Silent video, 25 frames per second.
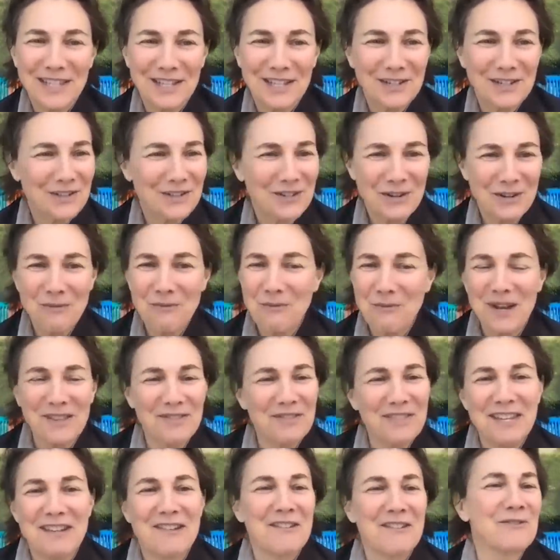that are gonna want
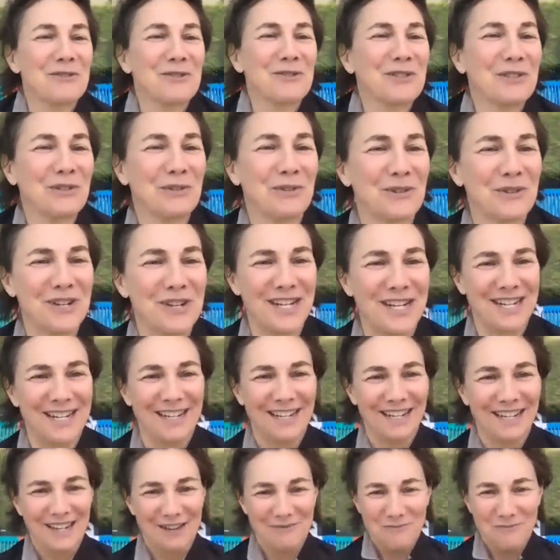the other story,
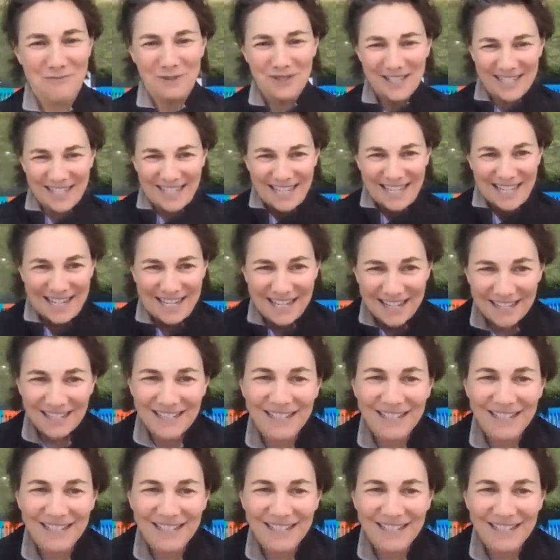and we'll see.